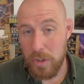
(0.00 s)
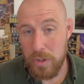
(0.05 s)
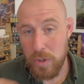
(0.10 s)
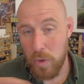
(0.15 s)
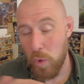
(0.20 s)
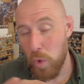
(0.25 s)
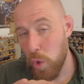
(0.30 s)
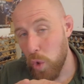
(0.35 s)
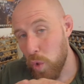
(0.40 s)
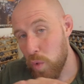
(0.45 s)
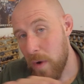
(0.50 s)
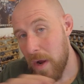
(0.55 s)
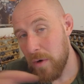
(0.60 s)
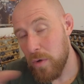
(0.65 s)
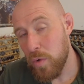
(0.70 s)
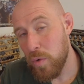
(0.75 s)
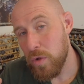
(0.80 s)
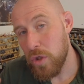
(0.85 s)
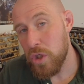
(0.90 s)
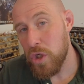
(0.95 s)
So all around
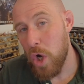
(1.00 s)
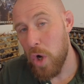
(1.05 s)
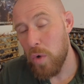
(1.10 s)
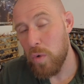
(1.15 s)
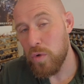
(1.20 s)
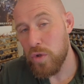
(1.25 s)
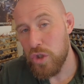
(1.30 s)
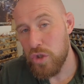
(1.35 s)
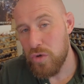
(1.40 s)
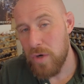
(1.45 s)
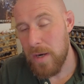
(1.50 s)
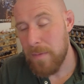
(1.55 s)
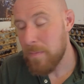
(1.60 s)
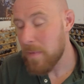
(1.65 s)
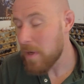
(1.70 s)
all the gold trim